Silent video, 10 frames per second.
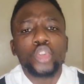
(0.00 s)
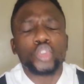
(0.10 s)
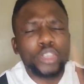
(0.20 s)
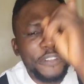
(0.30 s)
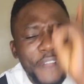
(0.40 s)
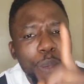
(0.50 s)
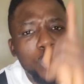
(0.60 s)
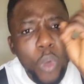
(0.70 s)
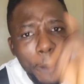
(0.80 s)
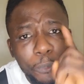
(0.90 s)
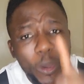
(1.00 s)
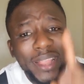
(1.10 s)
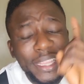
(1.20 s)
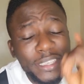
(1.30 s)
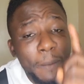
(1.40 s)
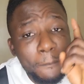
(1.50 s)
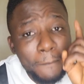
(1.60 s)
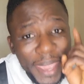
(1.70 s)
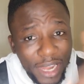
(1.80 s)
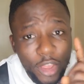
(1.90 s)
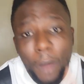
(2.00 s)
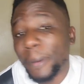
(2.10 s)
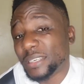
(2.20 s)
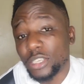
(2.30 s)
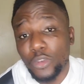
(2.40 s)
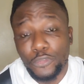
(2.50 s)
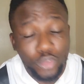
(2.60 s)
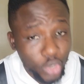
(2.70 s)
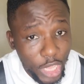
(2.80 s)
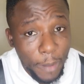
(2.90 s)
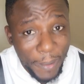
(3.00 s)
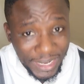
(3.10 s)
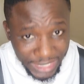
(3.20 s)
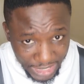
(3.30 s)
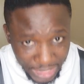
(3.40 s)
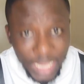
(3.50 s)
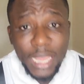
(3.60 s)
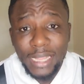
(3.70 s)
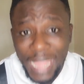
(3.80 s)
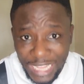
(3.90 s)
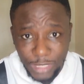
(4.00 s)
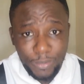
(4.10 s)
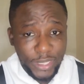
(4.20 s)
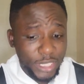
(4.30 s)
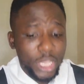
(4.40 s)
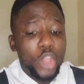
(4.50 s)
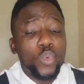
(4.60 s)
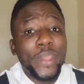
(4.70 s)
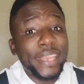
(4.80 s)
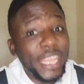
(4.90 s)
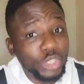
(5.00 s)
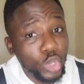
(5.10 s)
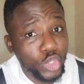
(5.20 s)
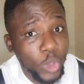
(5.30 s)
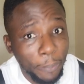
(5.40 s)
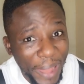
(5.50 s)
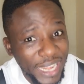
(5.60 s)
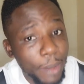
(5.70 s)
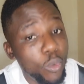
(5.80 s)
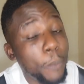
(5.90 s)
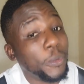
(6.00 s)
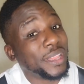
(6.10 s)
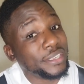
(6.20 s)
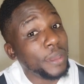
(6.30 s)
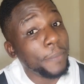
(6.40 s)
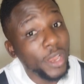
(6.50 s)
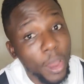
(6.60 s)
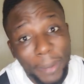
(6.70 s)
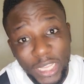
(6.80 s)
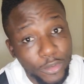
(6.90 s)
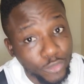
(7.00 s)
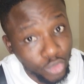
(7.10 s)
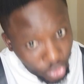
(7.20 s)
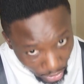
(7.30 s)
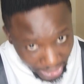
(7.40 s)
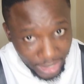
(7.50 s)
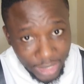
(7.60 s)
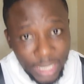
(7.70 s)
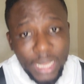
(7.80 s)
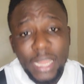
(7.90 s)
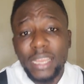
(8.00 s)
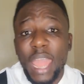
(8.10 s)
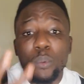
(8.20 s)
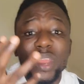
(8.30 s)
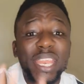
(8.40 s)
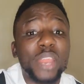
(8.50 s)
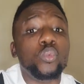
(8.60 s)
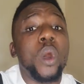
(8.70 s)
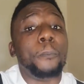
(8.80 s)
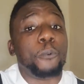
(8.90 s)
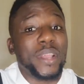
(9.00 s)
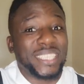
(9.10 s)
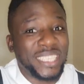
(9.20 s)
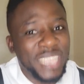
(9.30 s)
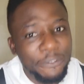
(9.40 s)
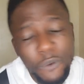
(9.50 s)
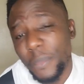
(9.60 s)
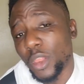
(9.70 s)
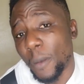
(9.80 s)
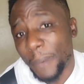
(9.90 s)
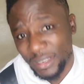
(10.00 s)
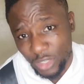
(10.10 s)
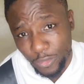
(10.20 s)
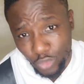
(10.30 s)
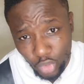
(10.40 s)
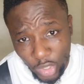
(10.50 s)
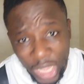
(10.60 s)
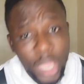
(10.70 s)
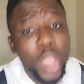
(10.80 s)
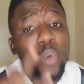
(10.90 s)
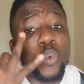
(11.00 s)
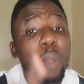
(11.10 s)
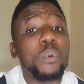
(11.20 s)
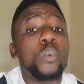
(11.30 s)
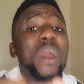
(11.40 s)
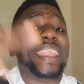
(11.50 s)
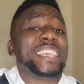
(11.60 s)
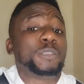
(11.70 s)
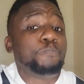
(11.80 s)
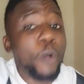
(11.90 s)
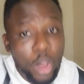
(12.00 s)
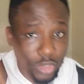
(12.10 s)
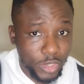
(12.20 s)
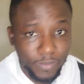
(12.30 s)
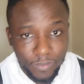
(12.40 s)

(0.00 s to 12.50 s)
to refine 1.3 million barrels of crude oil per day. That means we need to supply them 1.3 million barrels of crude oil. Then we need 1.7 million barrels of crude oil where we want to export.